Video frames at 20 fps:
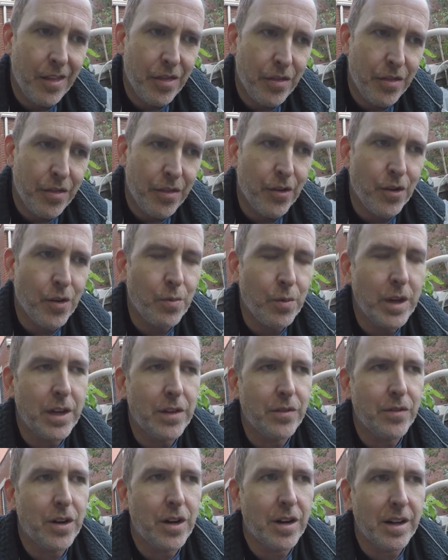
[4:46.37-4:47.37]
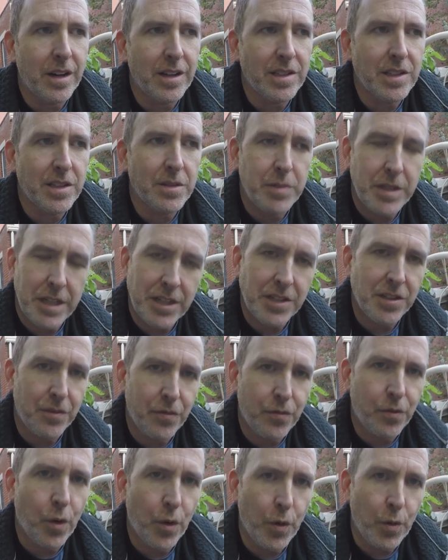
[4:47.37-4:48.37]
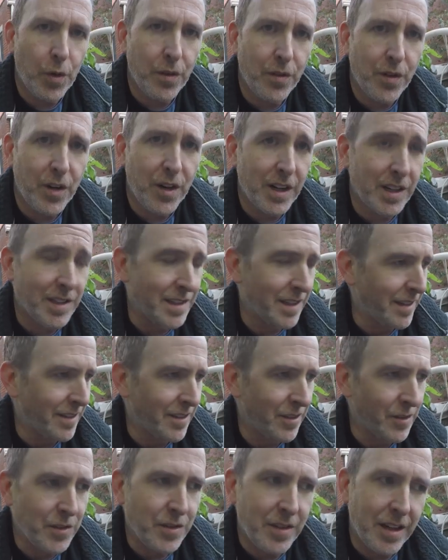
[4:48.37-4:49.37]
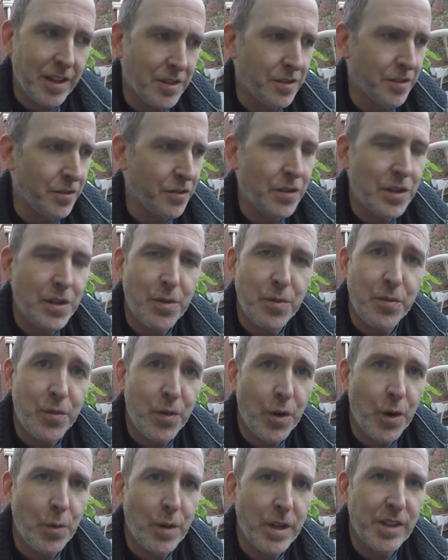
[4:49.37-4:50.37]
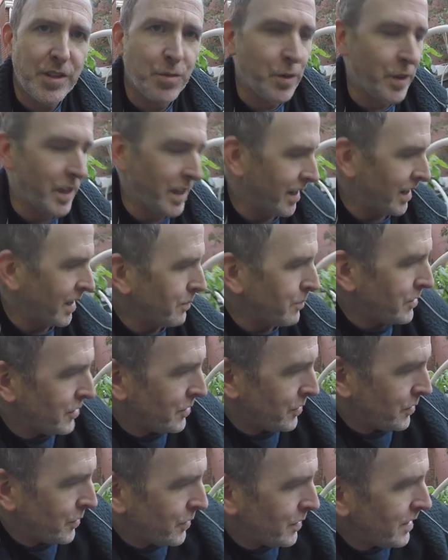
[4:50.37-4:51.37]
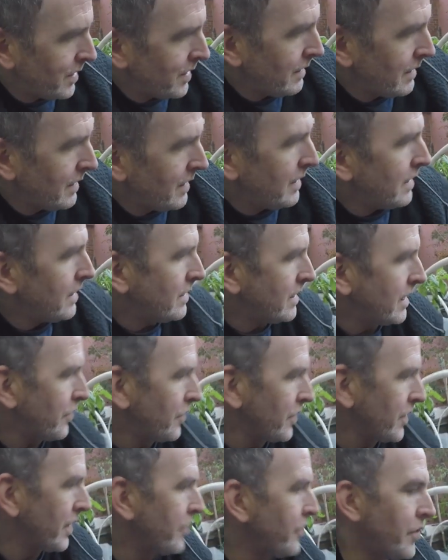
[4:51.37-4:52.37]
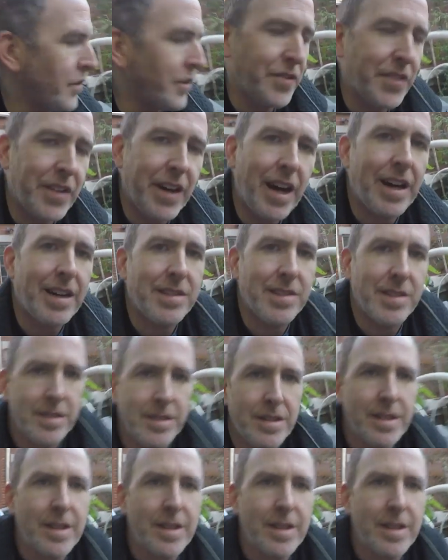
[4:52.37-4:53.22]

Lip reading: 3rd week of August, potentially 4th week of August. I think those extra 3 or 4 weeks will get it up to definitely full size.